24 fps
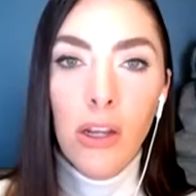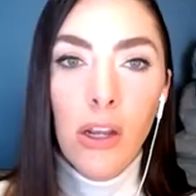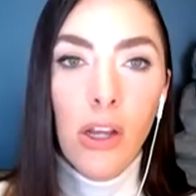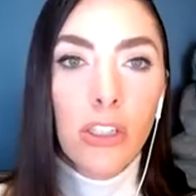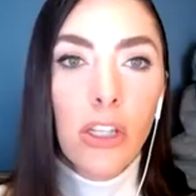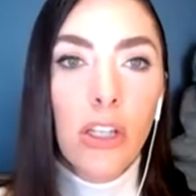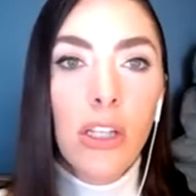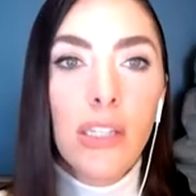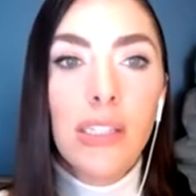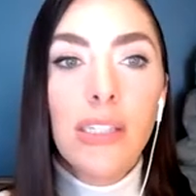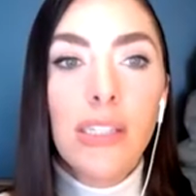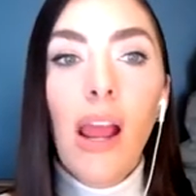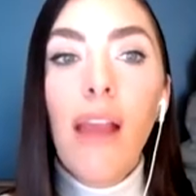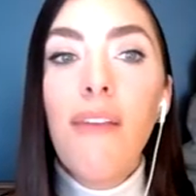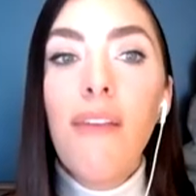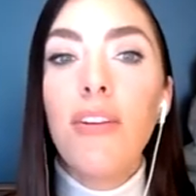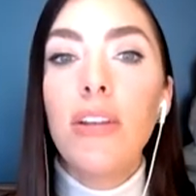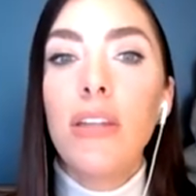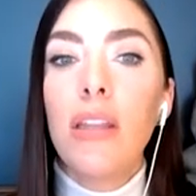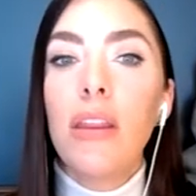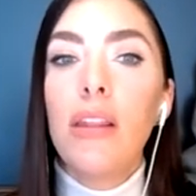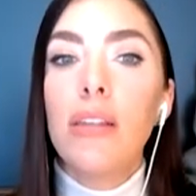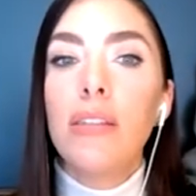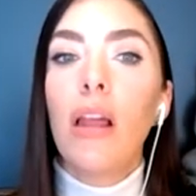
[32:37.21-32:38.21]
So let's dive
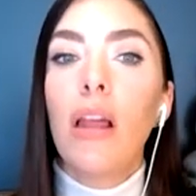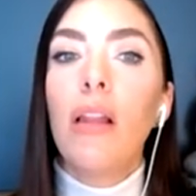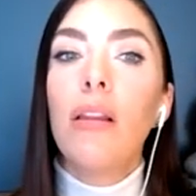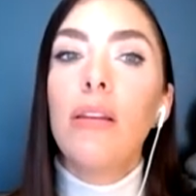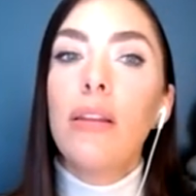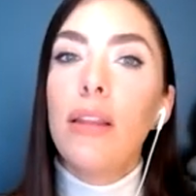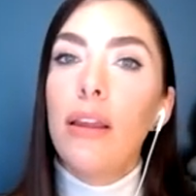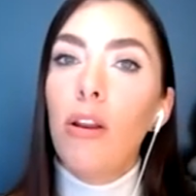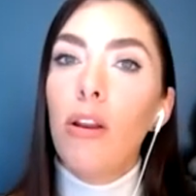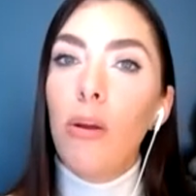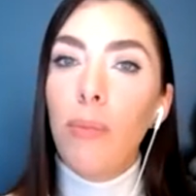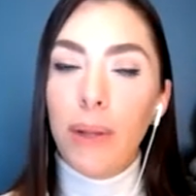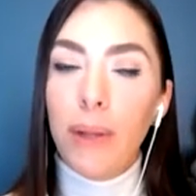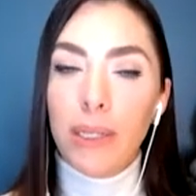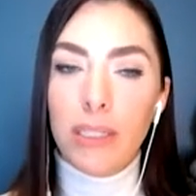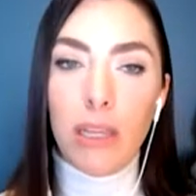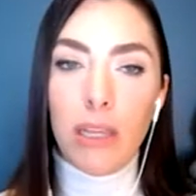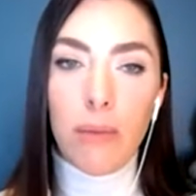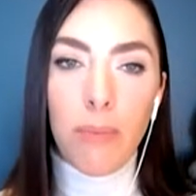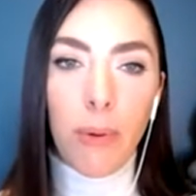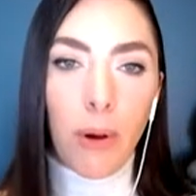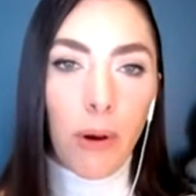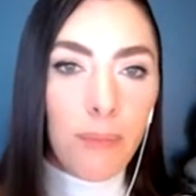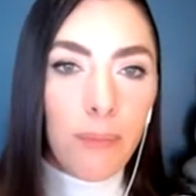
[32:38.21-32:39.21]
into this a little bit
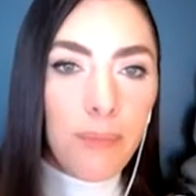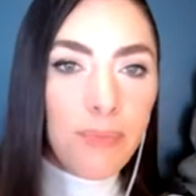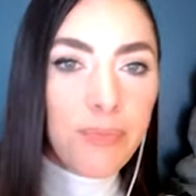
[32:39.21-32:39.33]
deeper.